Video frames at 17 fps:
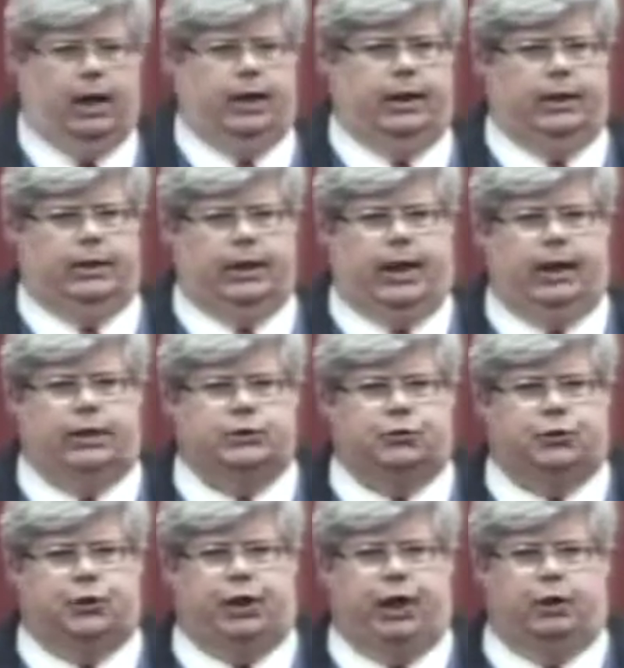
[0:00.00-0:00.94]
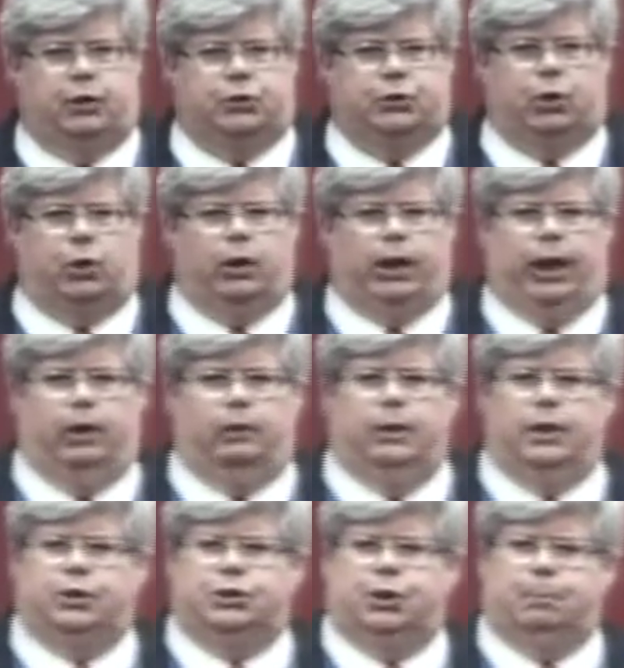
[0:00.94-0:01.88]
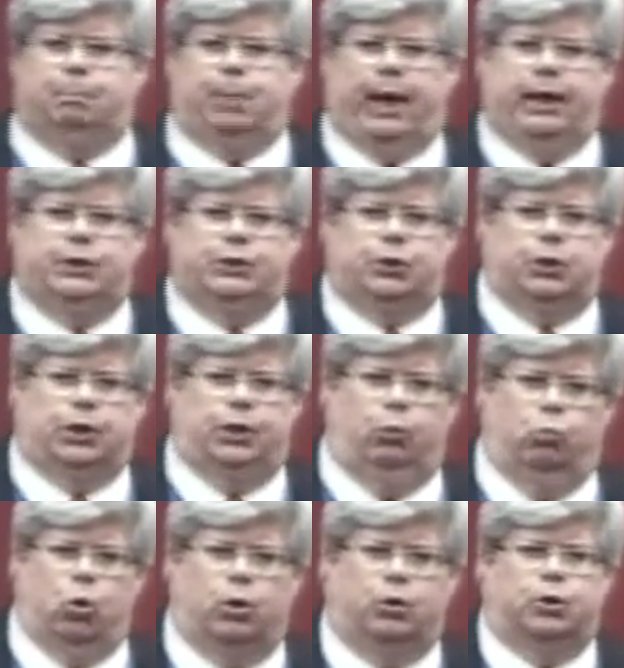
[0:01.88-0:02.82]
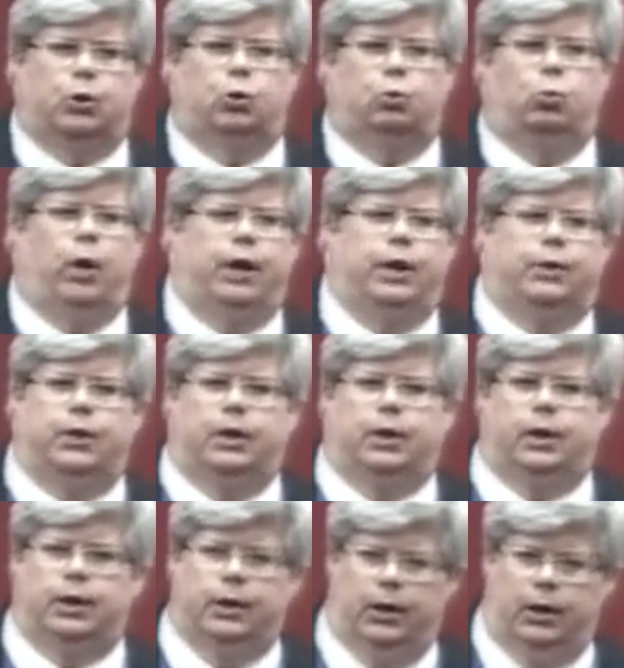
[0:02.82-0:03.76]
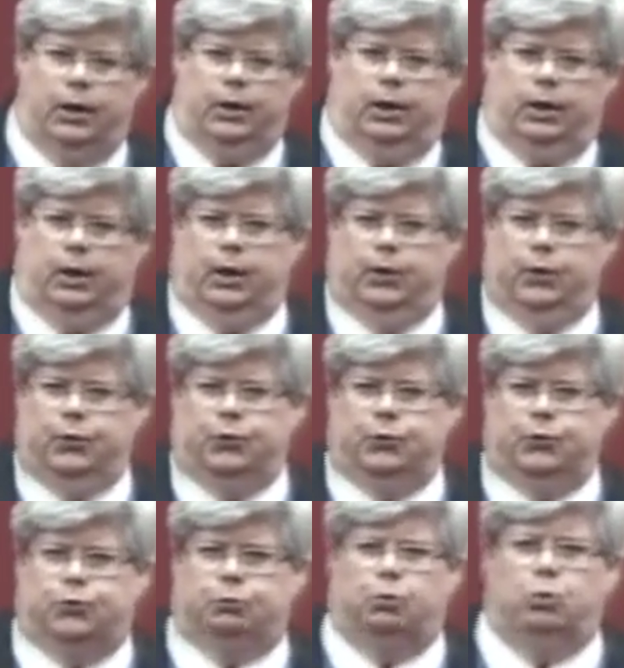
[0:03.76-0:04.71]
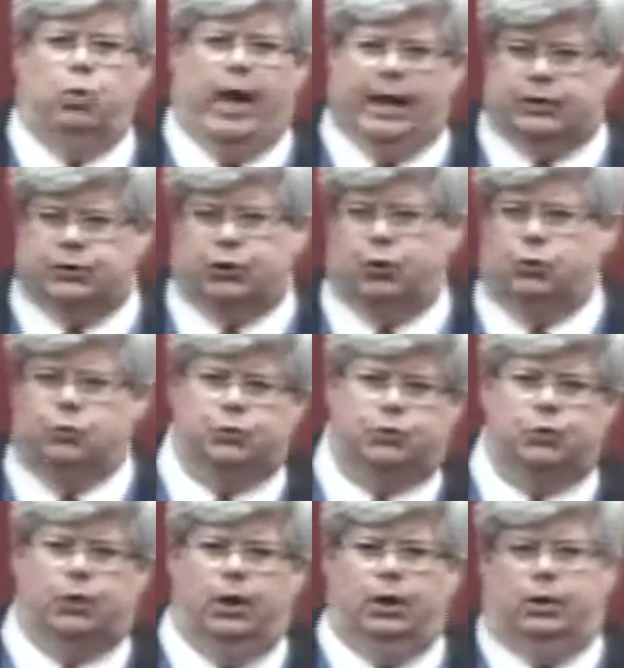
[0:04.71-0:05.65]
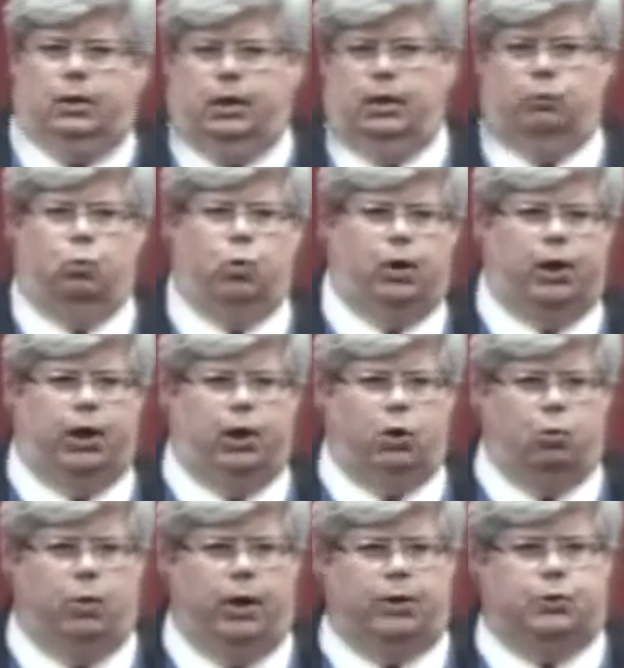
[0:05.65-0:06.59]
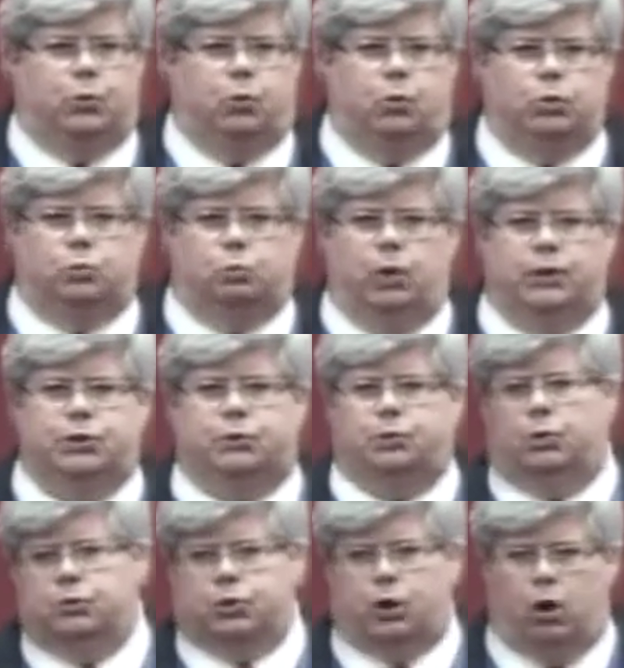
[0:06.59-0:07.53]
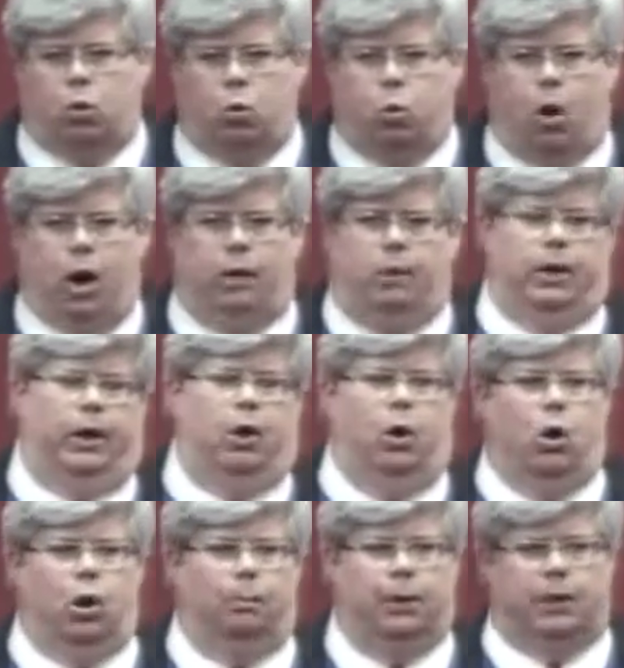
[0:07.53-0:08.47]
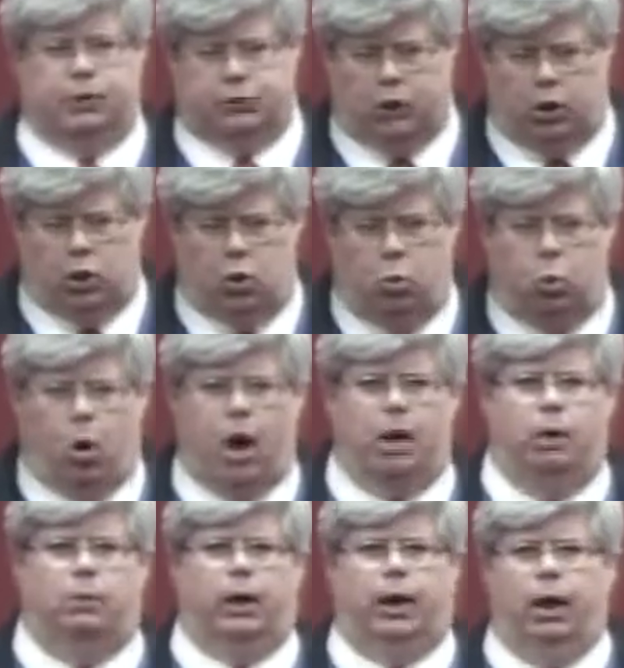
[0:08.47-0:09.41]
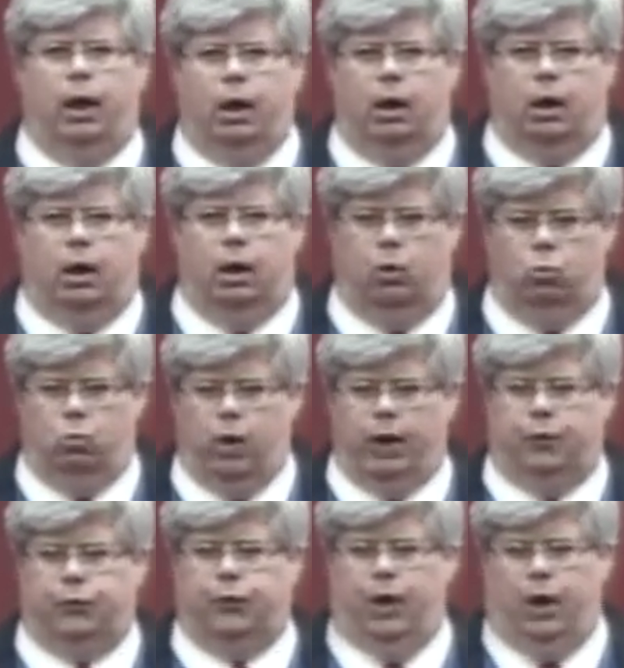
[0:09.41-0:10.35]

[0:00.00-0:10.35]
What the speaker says: In the case of Daenerys Targaryen, she patiently worked her way through Essos, working her way towards Westeros, acquiring armies, acquiring wealth,